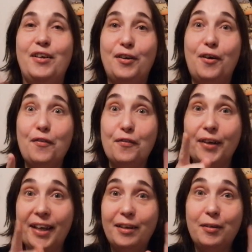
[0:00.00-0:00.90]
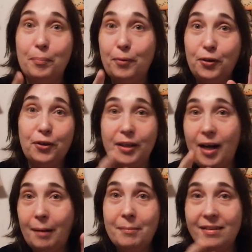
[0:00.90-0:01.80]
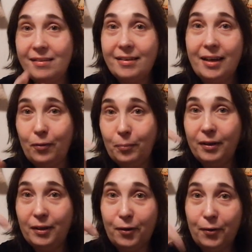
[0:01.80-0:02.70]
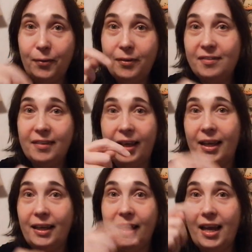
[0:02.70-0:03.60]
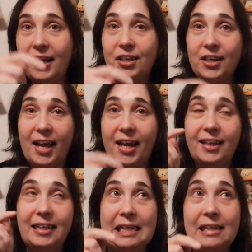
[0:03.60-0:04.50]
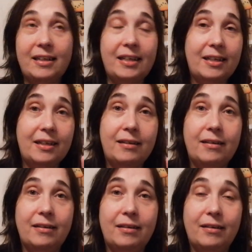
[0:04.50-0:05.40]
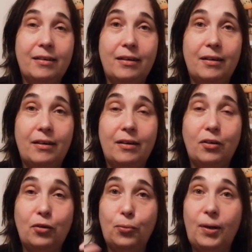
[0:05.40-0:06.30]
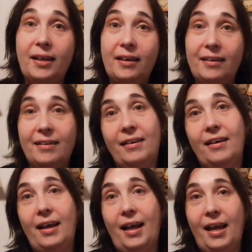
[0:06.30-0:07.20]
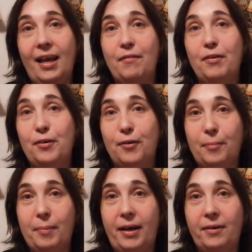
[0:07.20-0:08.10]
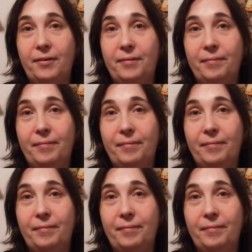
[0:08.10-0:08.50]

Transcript: Don't forget to put your comments down below saying HAED to win a Heaven and Earth pattern.